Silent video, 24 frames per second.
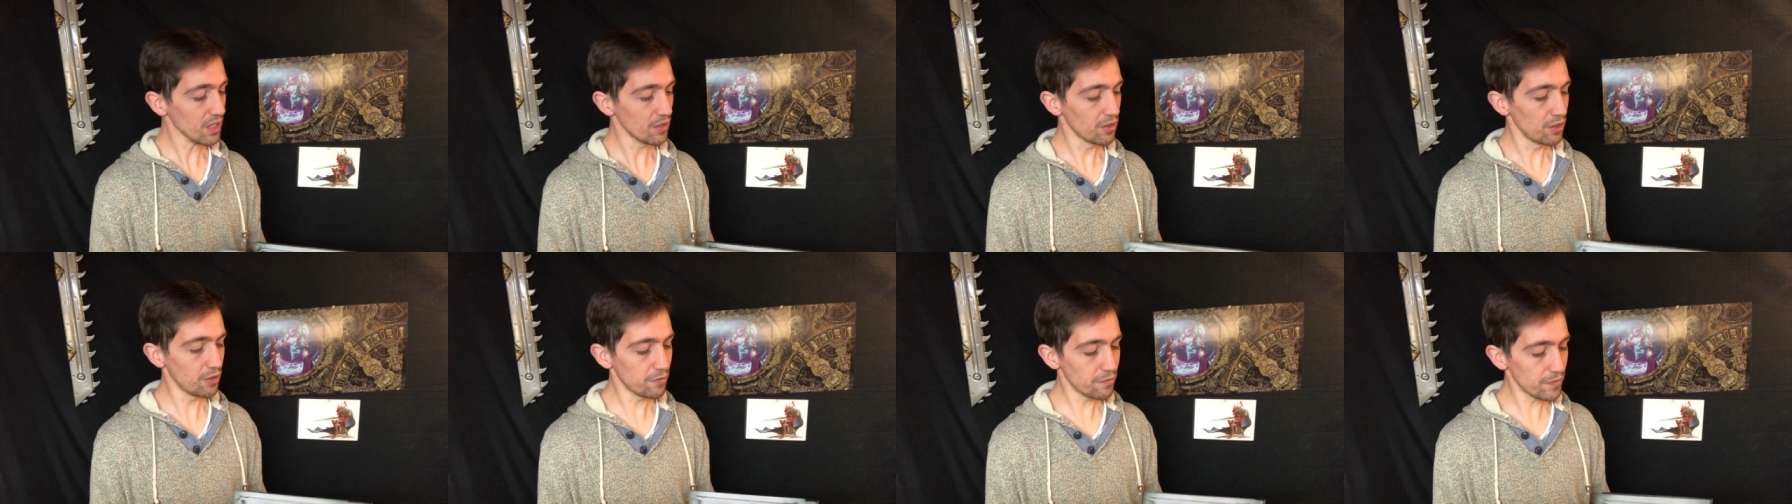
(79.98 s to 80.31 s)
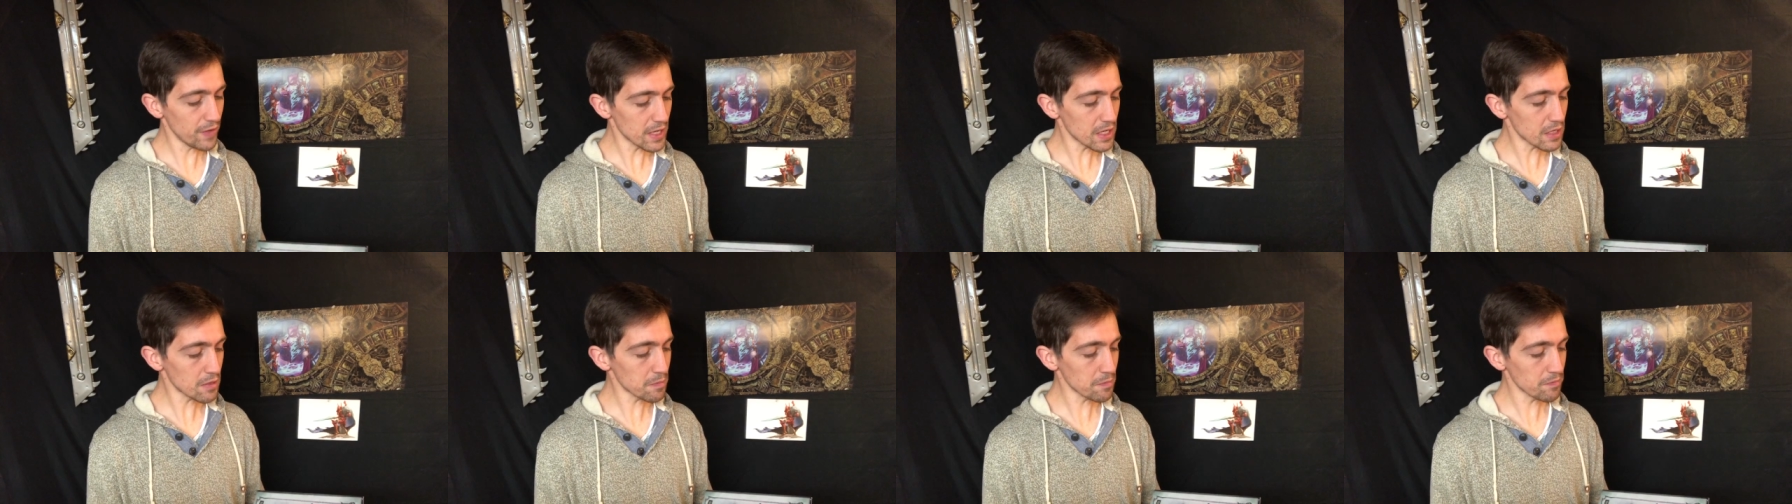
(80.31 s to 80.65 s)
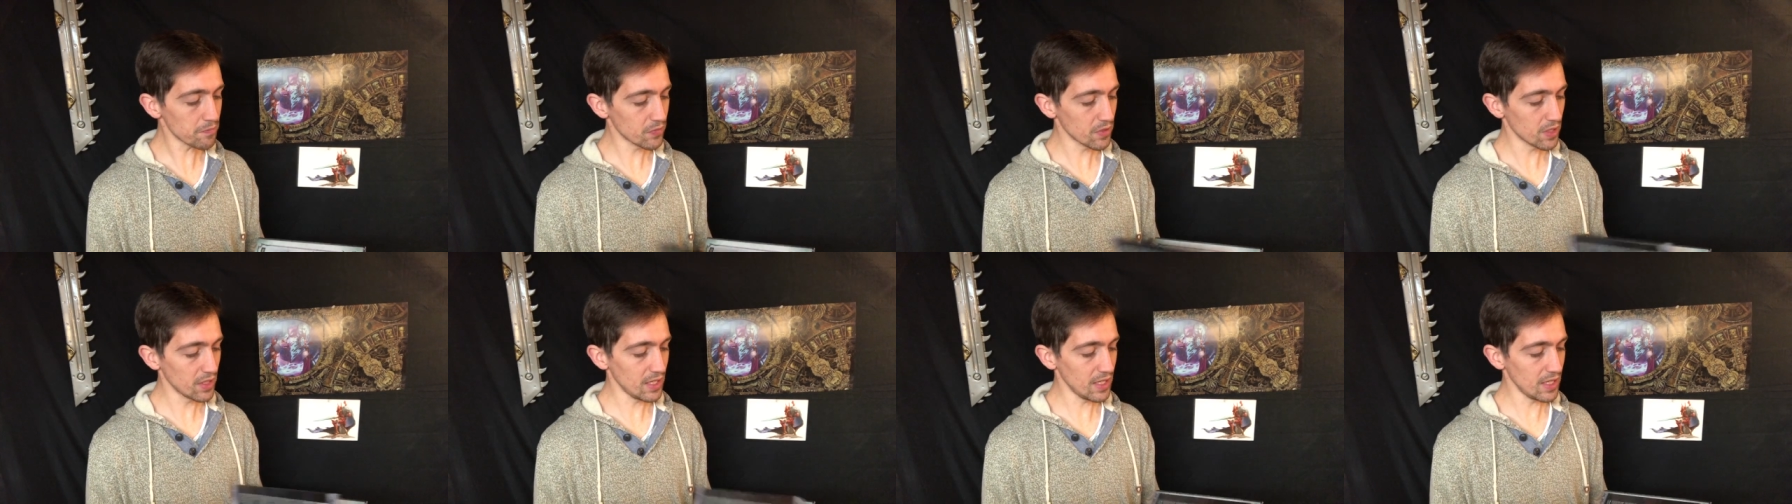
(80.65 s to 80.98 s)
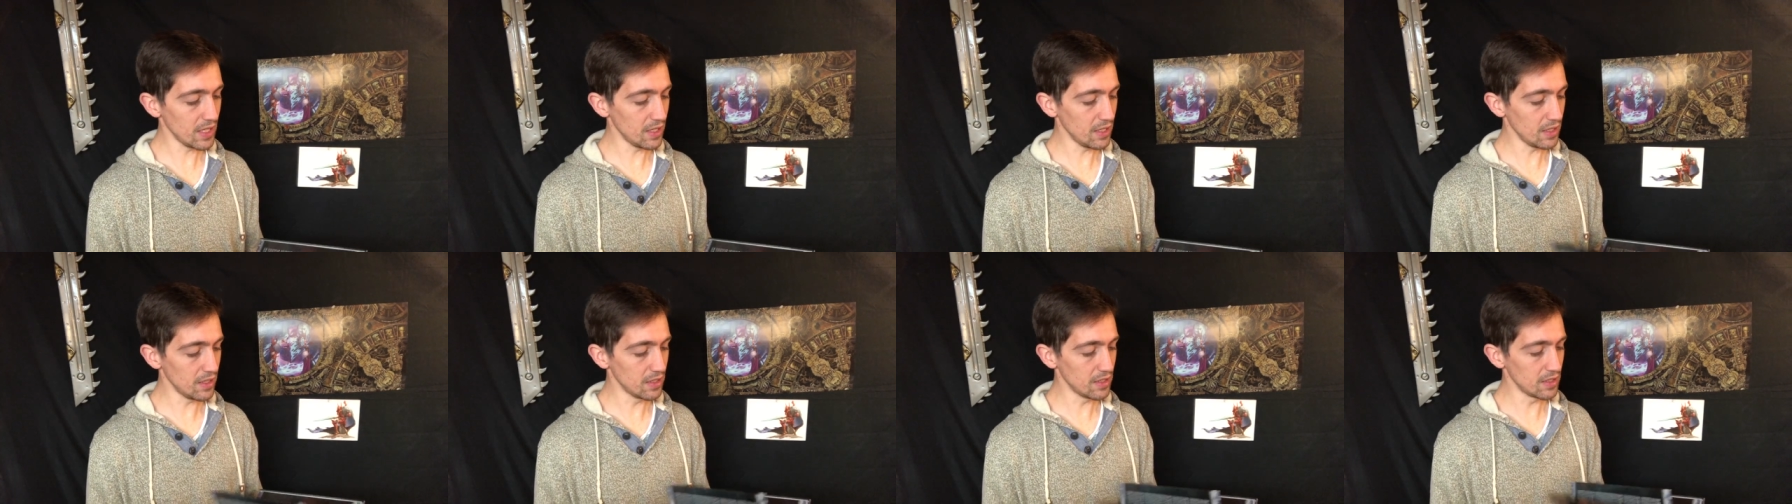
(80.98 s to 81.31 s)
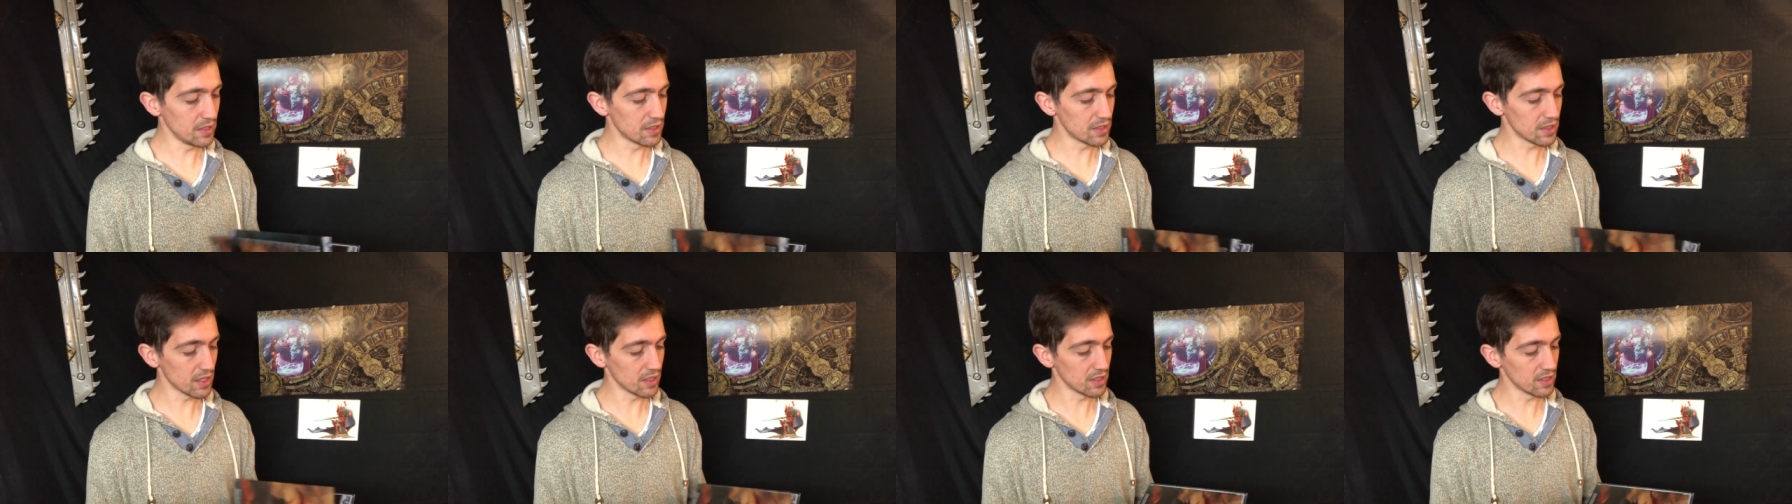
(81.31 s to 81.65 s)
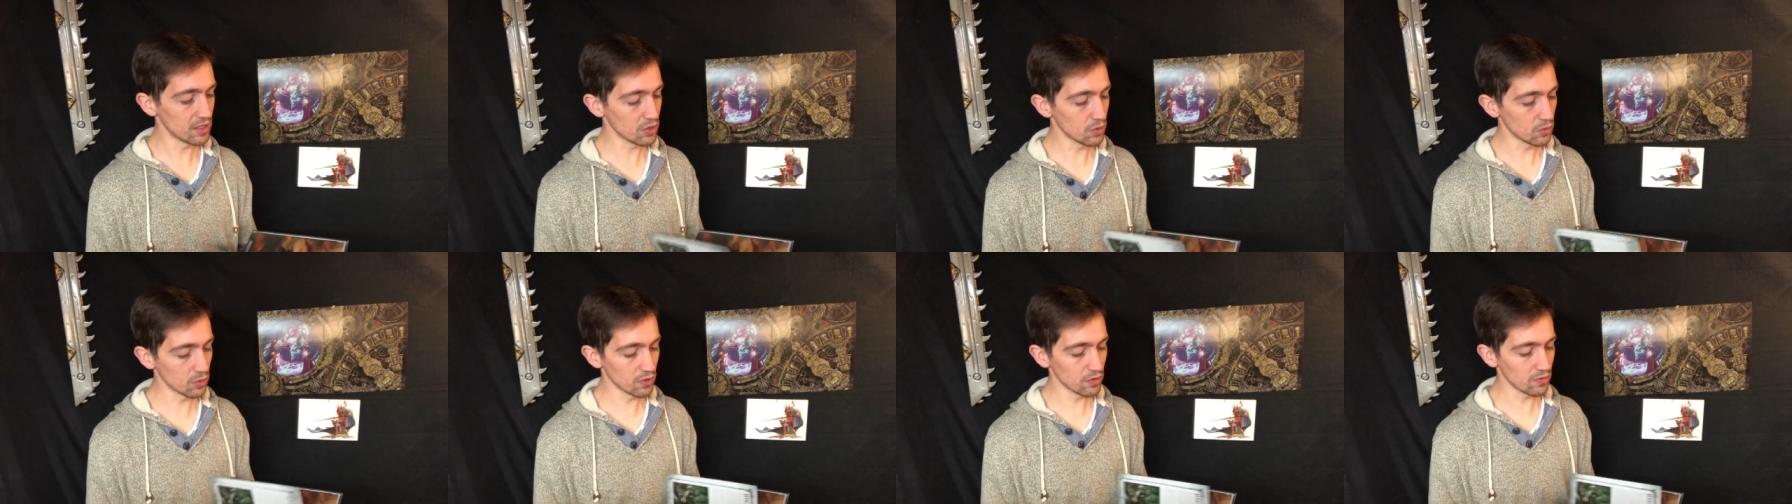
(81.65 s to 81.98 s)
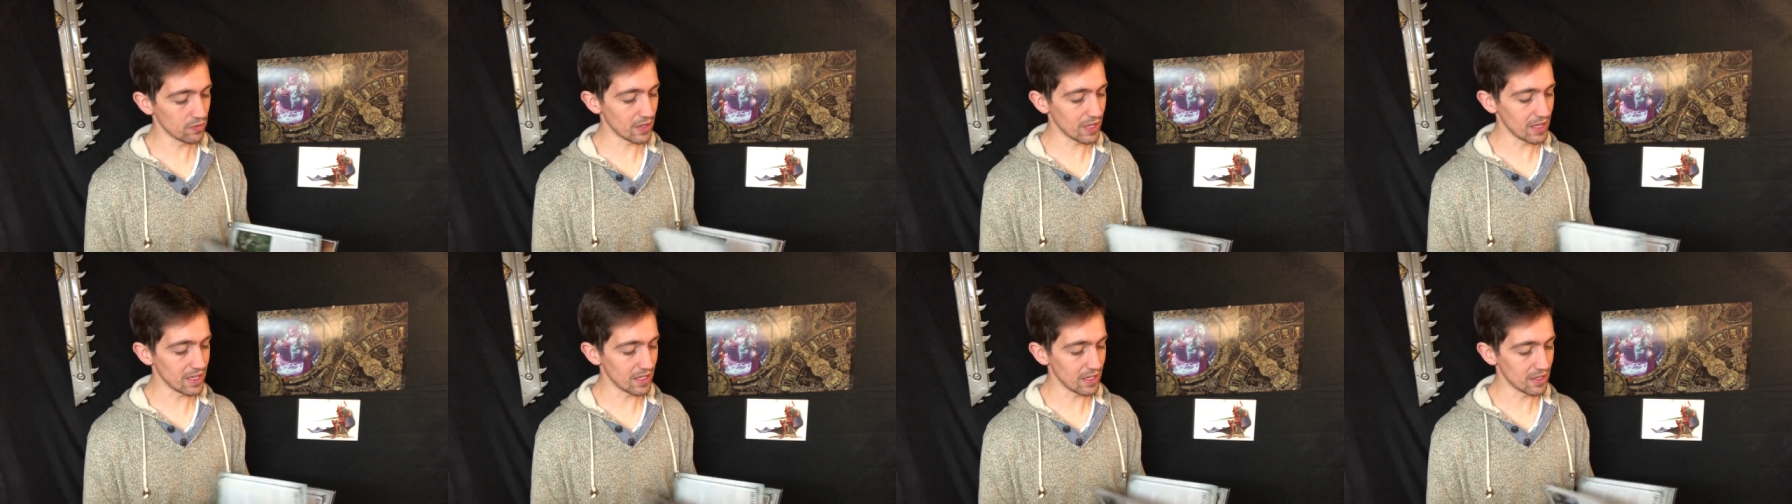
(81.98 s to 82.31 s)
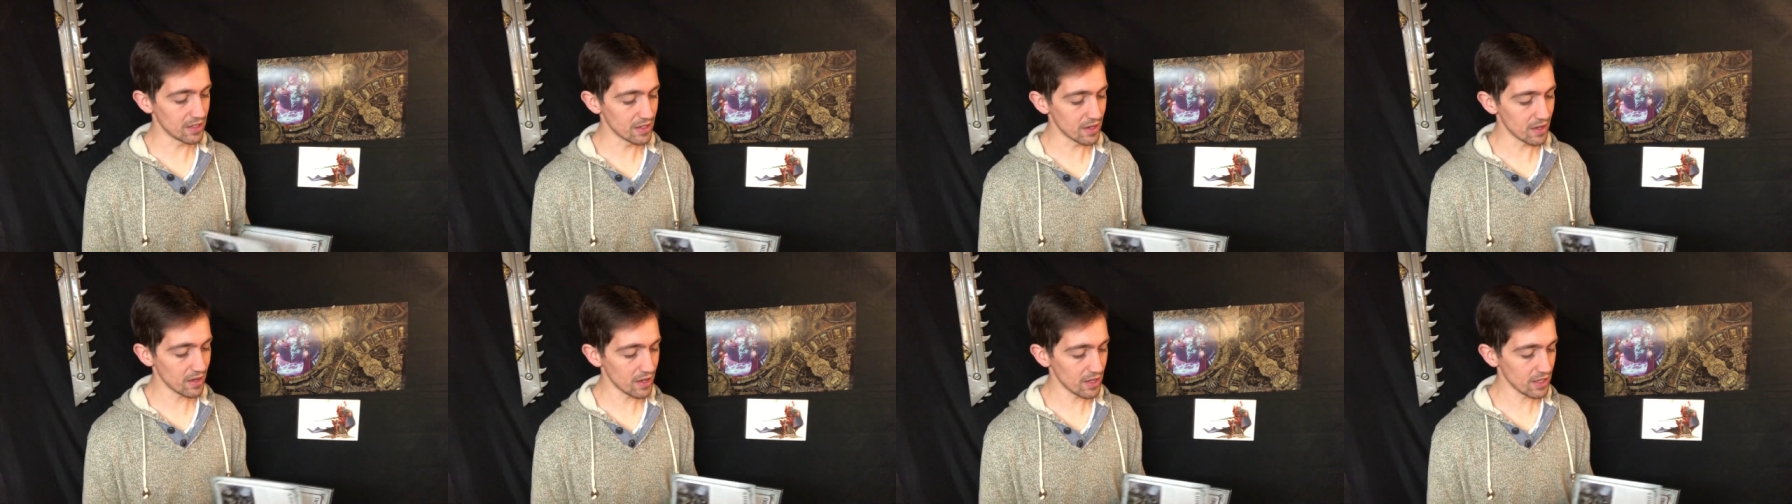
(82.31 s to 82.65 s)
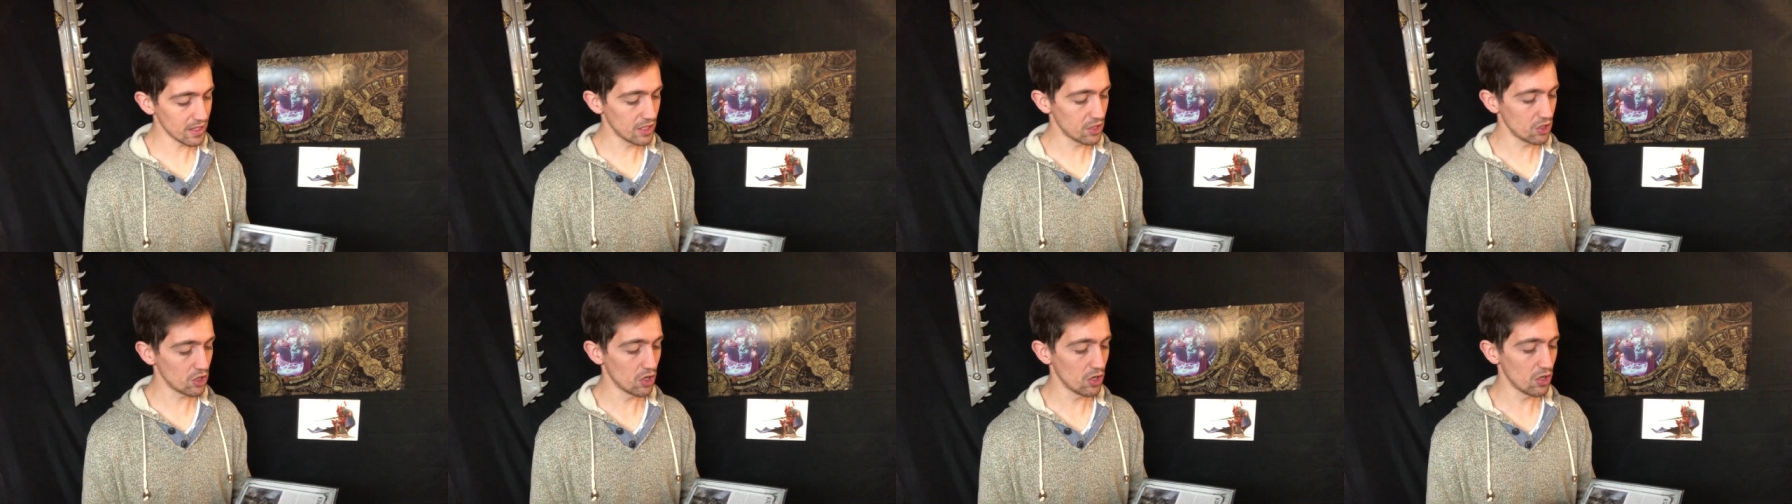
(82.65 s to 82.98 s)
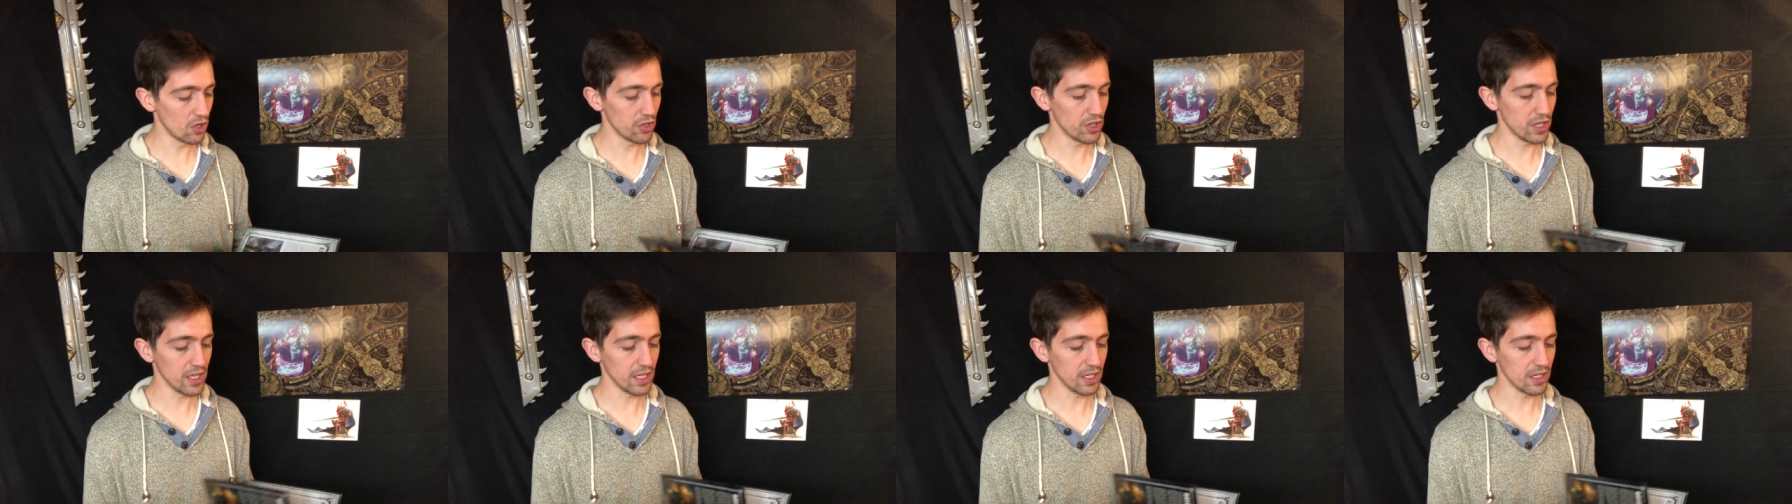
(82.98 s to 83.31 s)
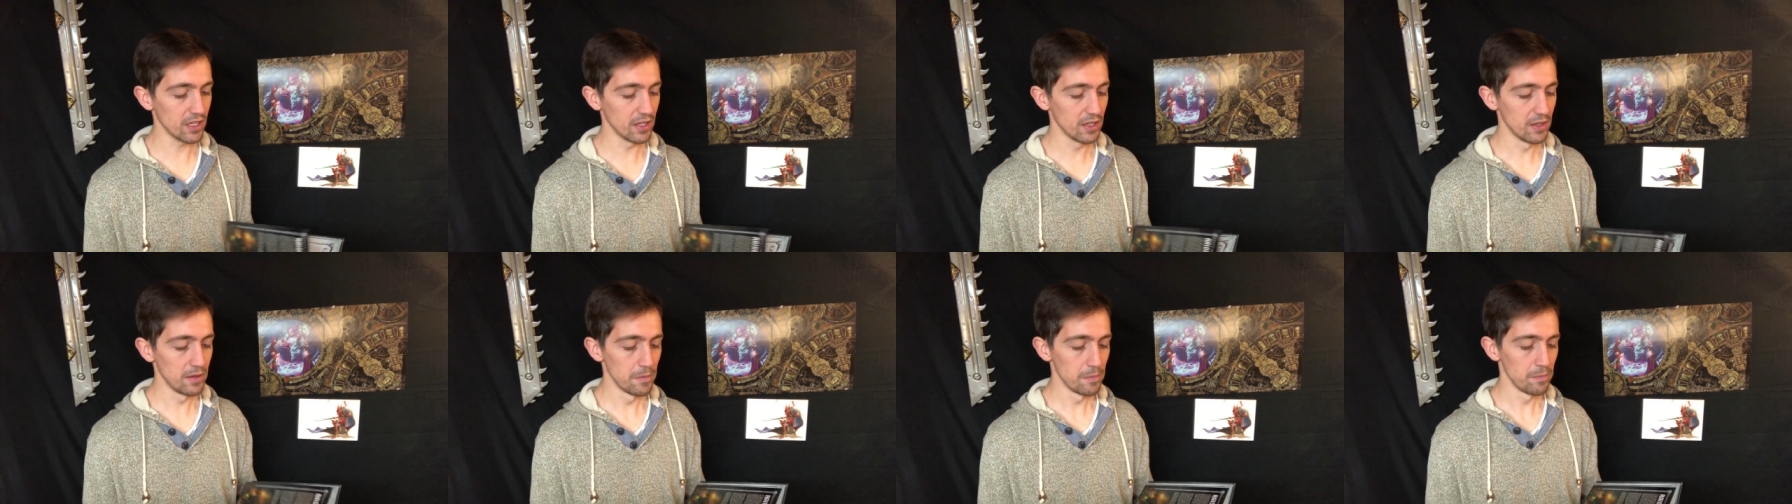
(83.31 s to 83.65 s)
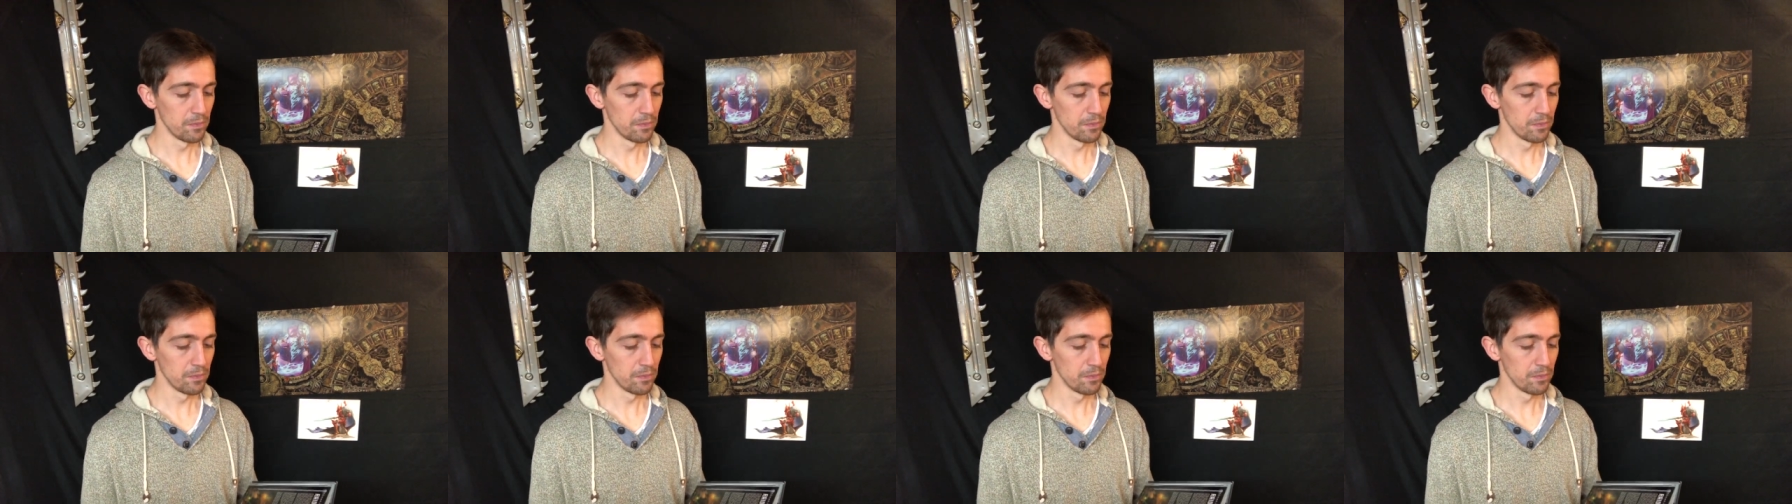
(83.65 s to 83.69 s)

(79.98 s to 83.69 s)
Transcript: the Venom is sort of like an iconic